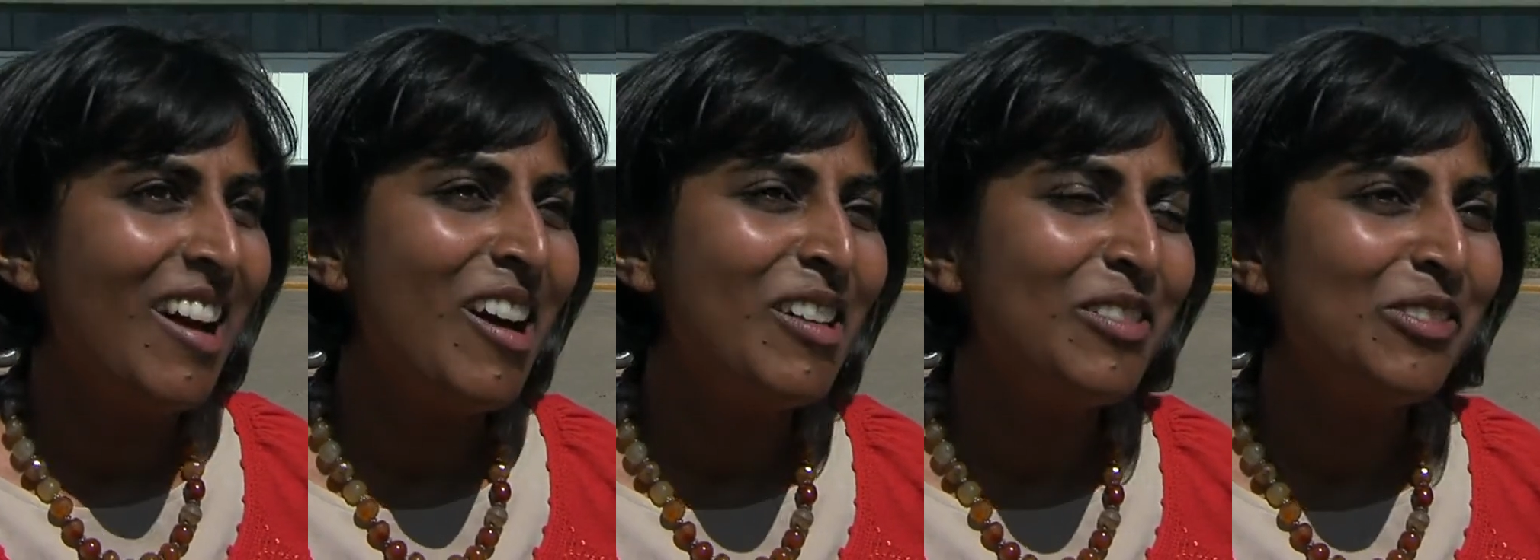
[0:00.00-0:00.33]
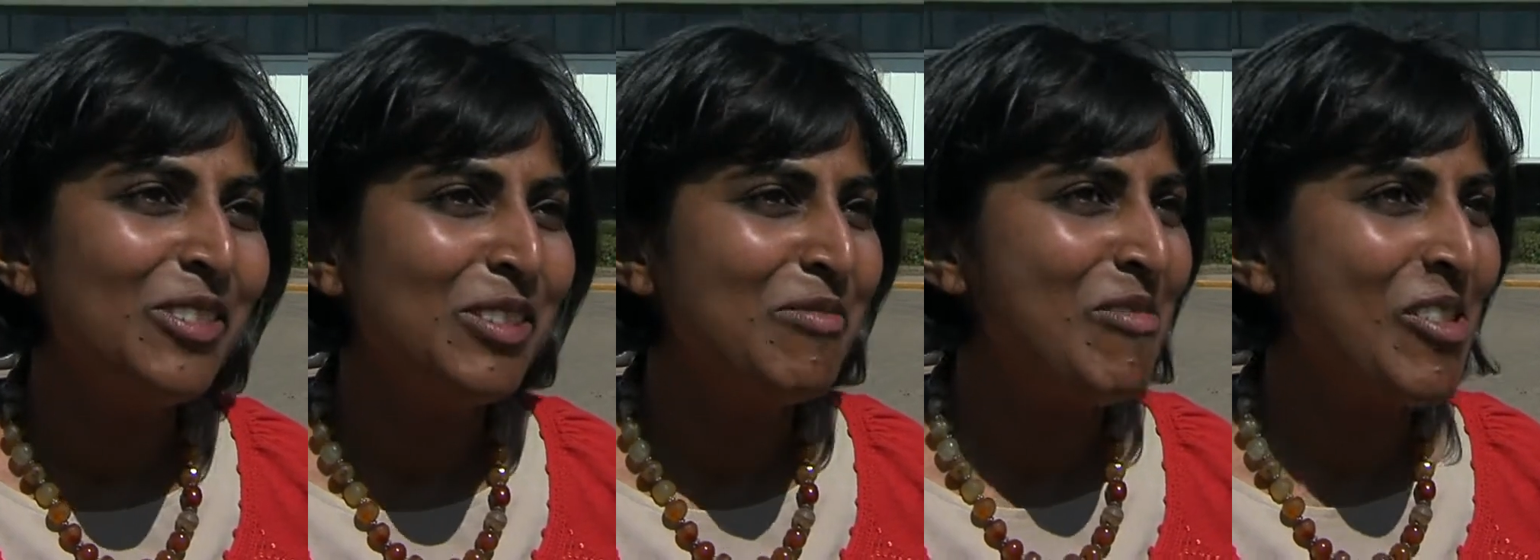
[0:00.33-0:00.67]
all
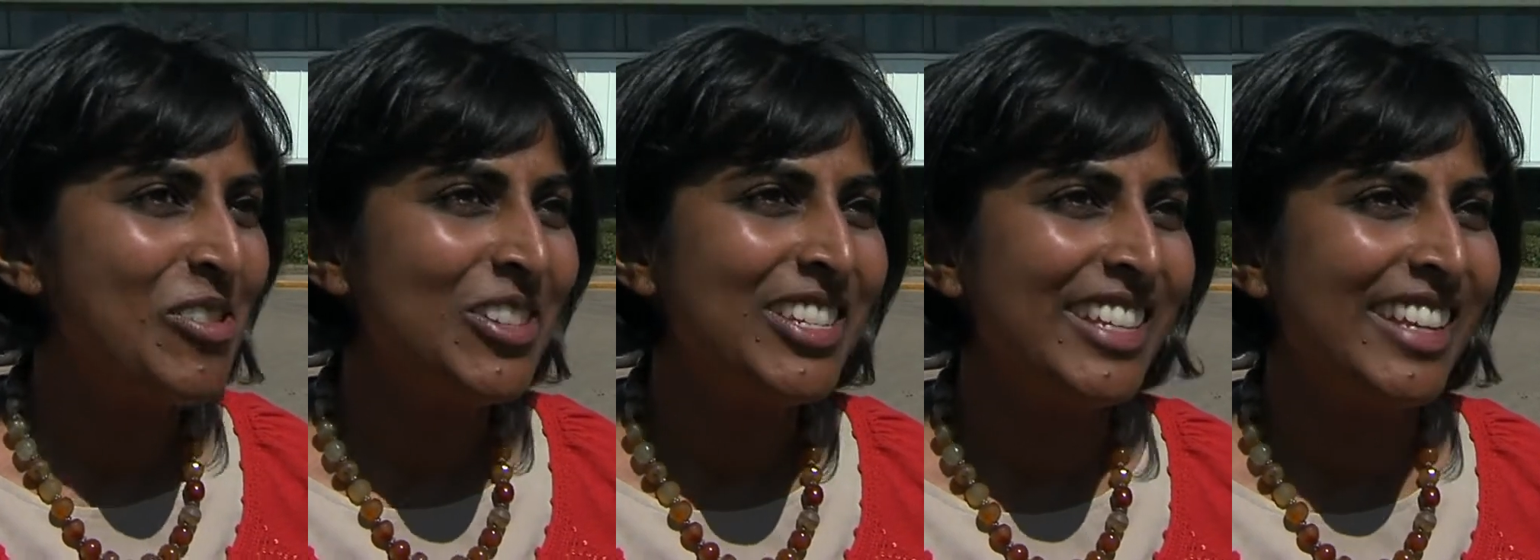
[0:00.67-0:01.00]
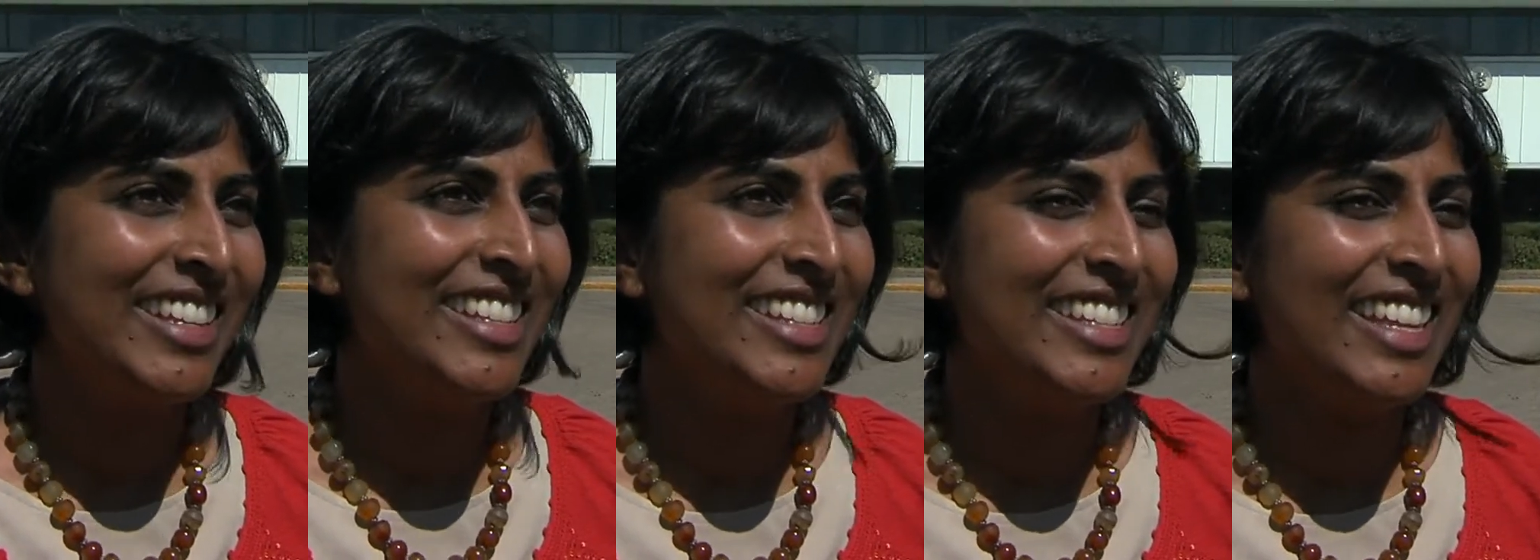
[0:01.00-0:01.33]
those
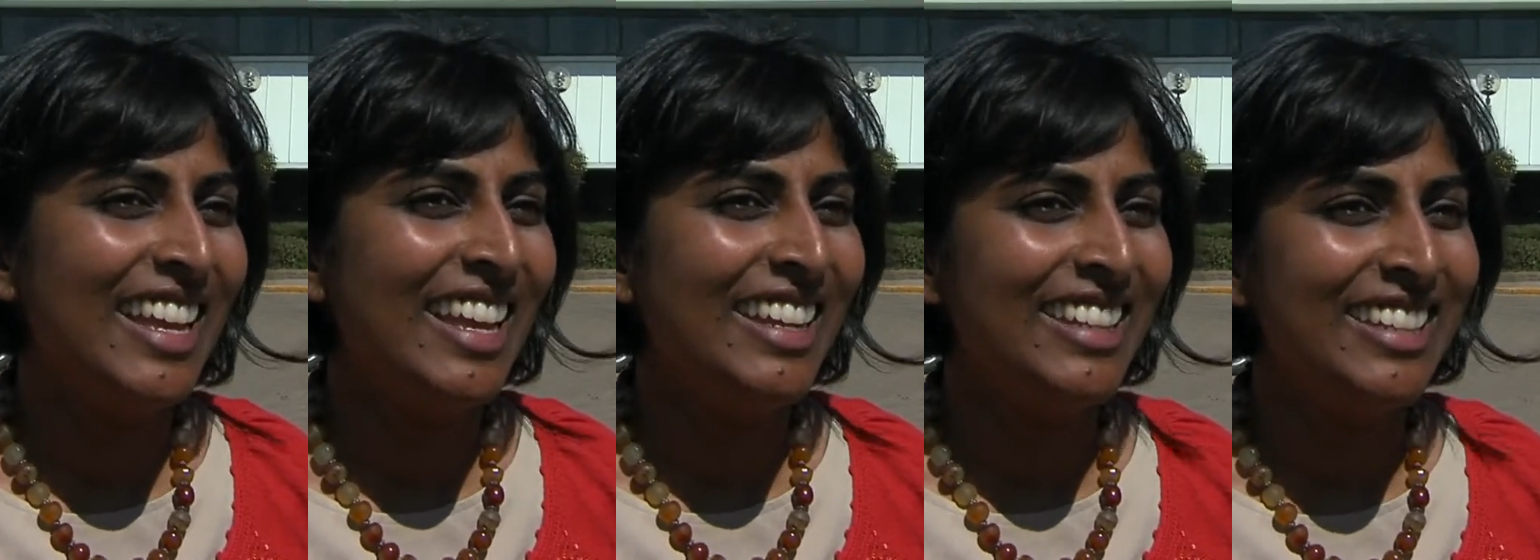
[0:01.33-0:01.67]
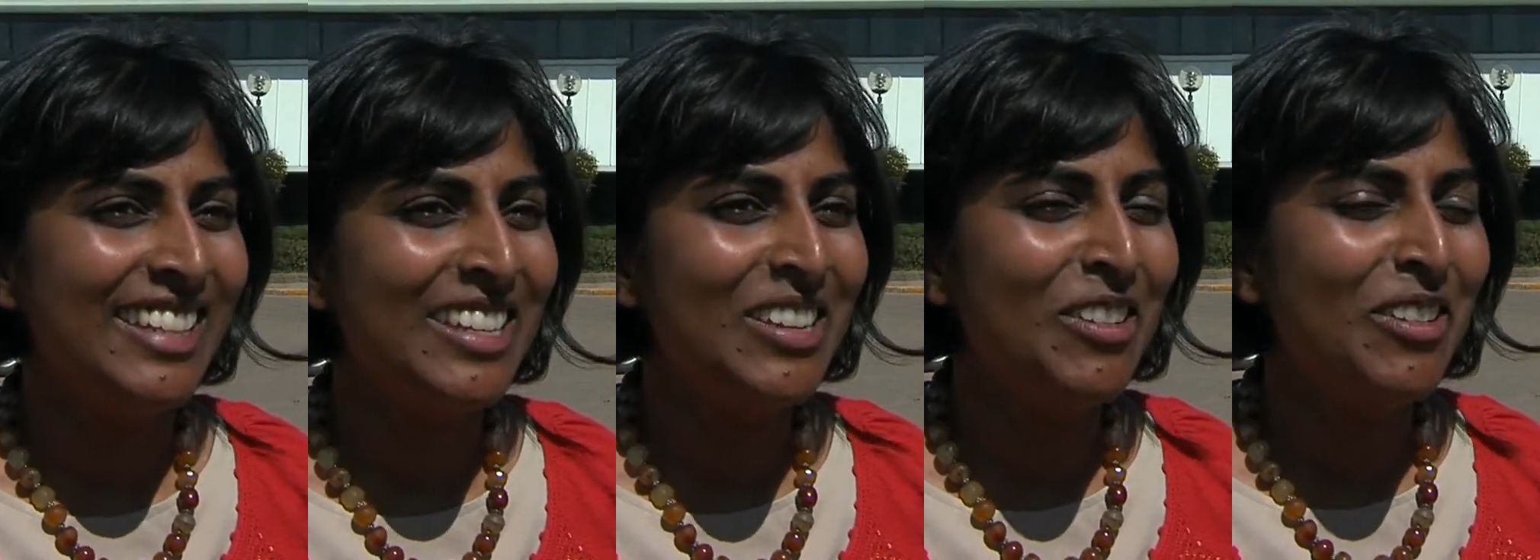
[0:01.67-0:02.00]
emotions
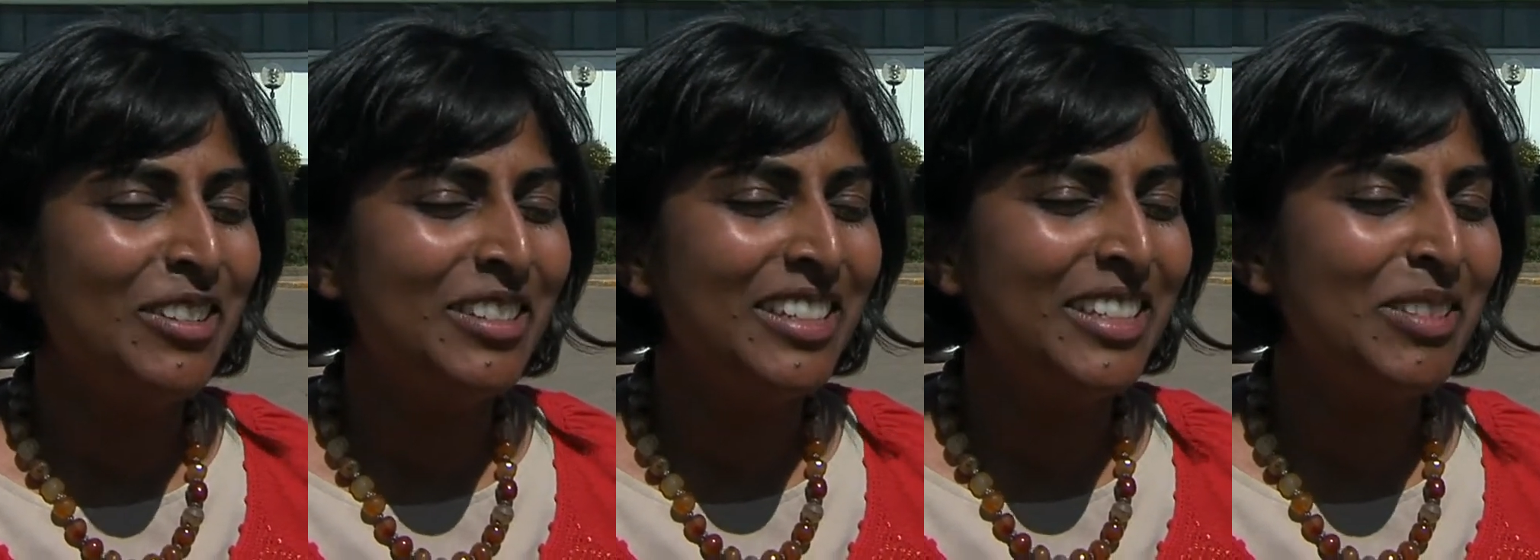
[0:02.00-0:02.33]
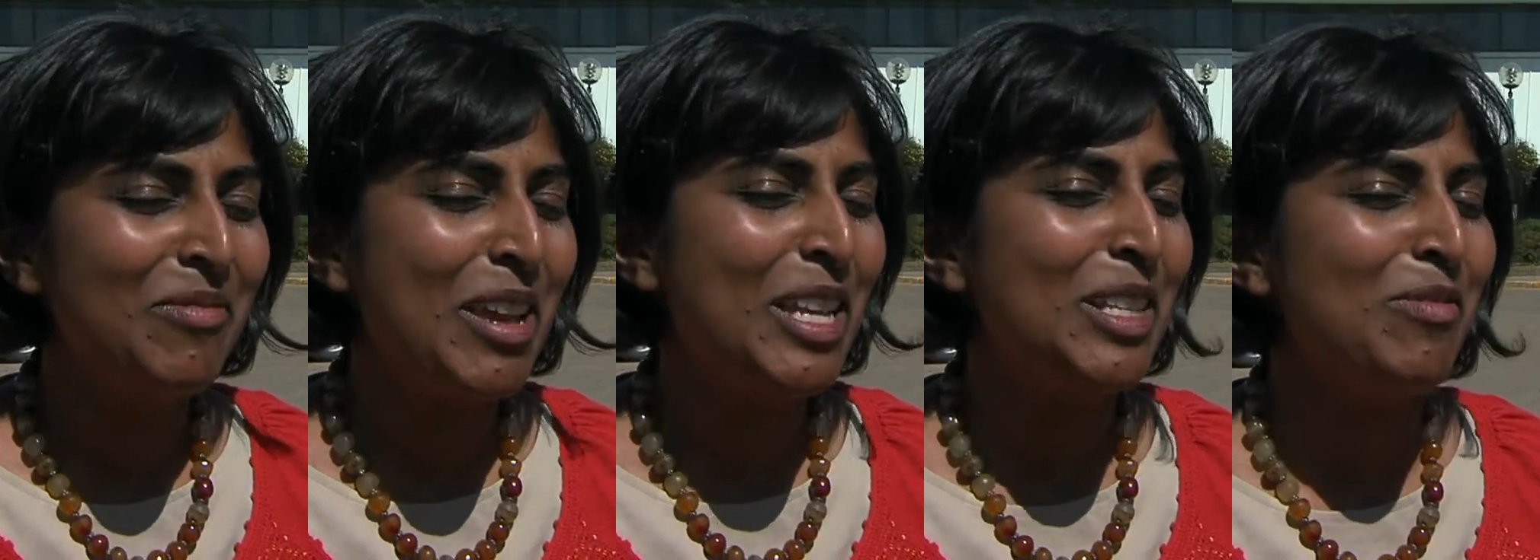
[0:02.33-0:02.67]
and you know it
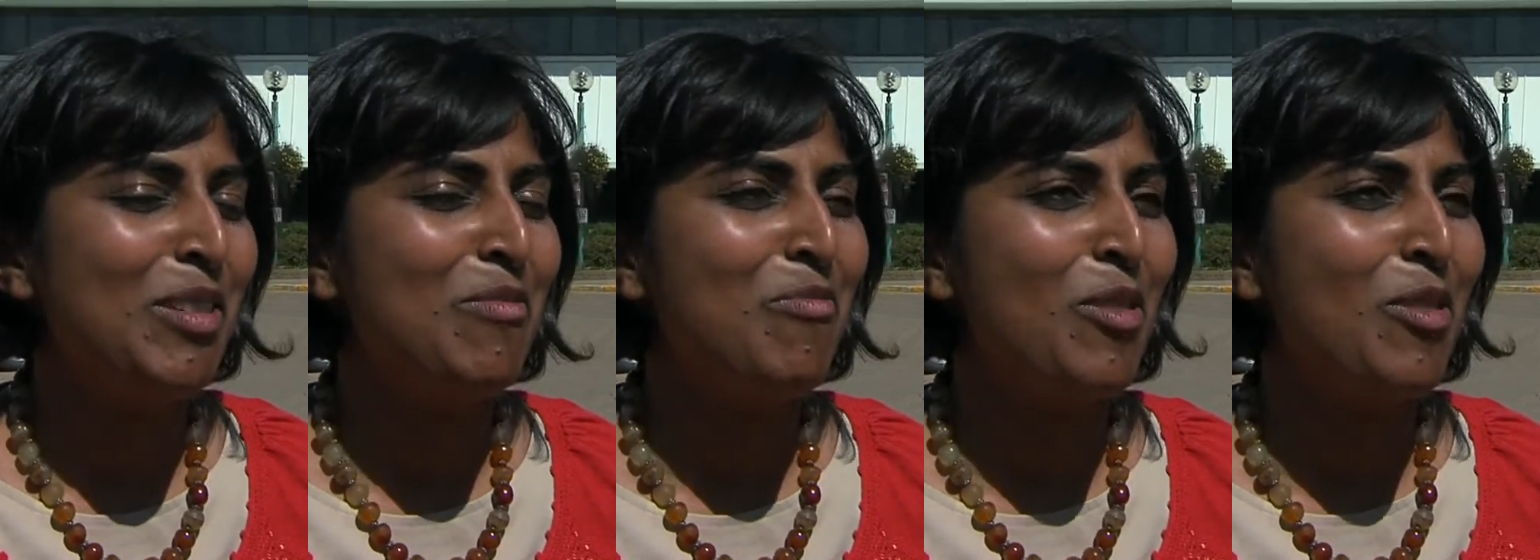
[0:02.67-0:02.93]
just makes me